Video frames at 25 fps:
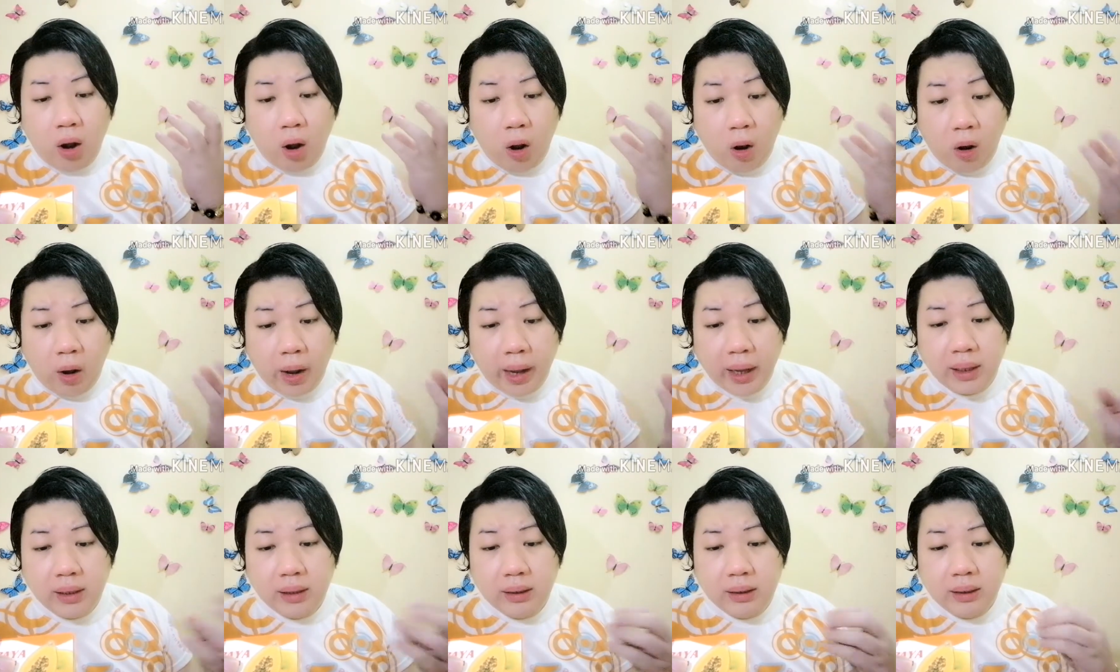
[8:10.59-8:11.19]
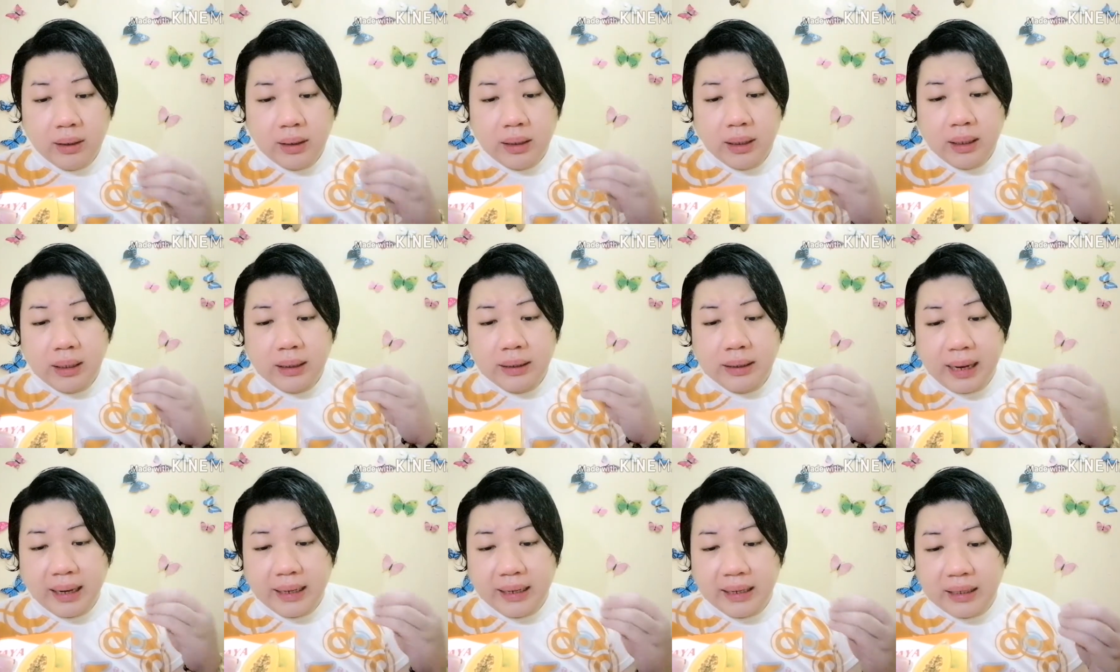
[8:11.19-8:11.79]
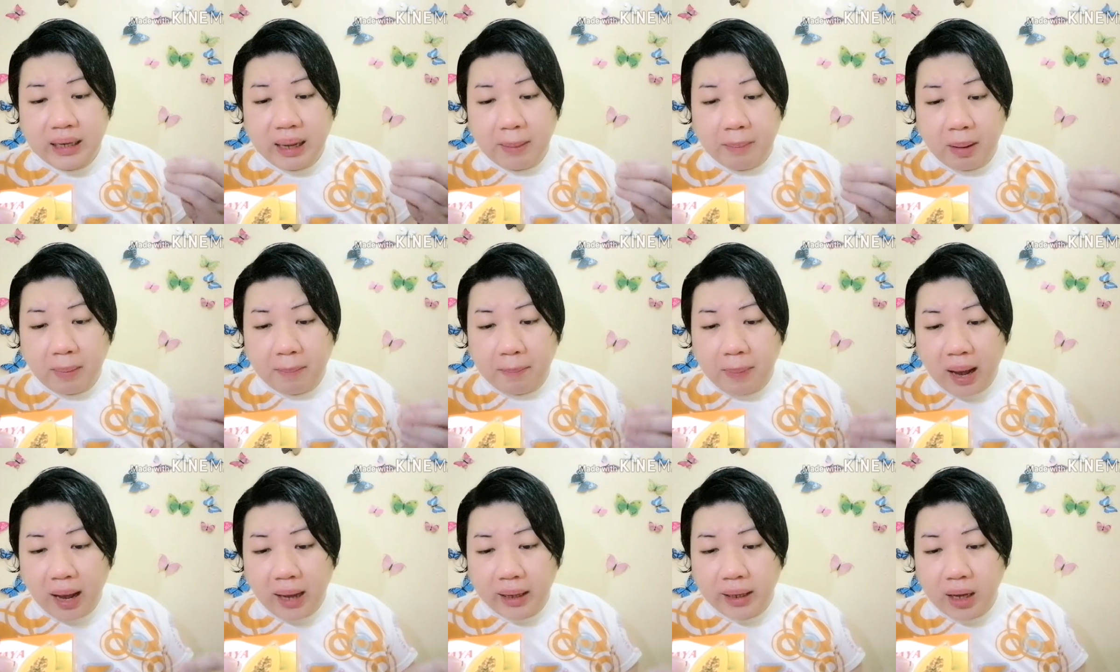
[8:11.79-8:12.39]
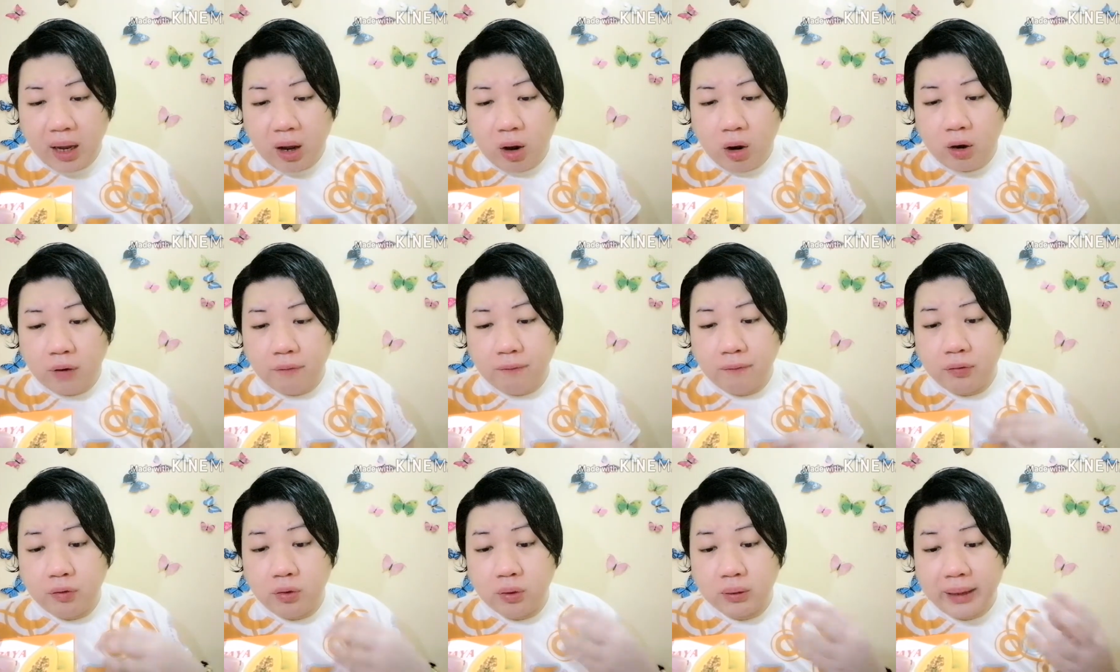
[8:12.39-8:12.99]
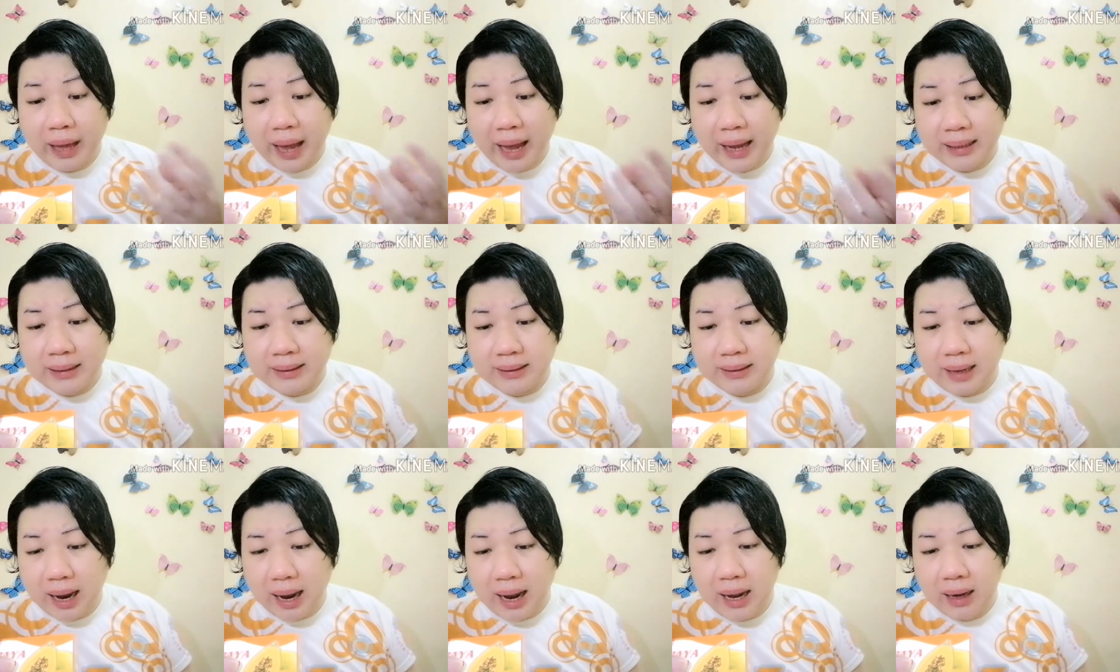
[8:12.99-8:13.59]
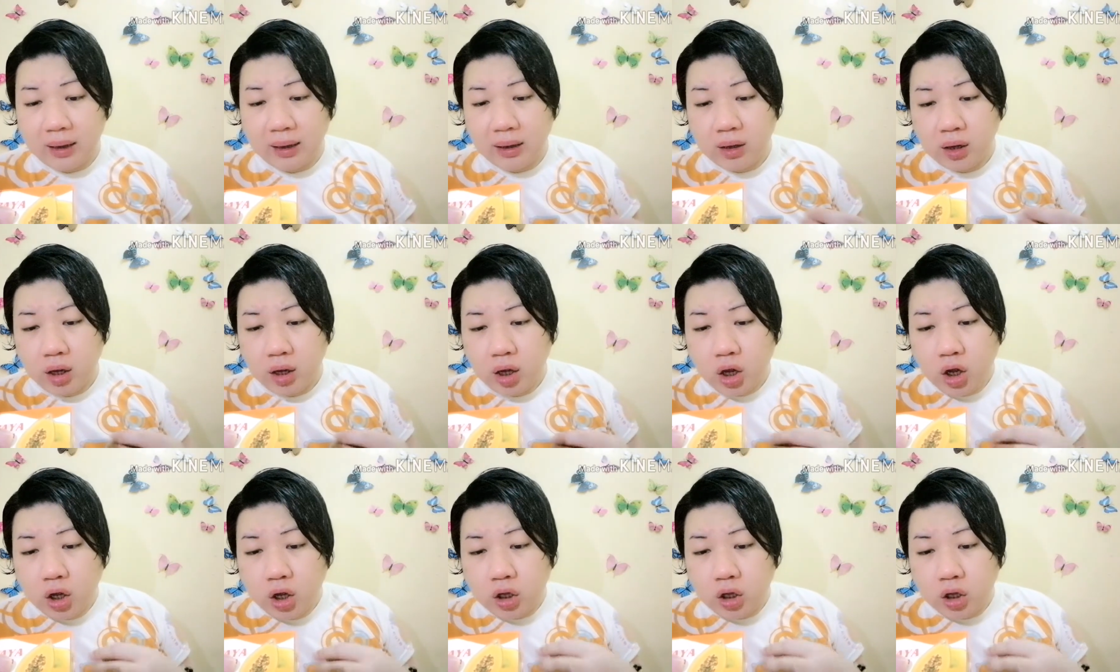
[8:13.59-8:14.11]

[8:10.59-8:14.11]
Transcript: oil, carica papaya or fruit extract,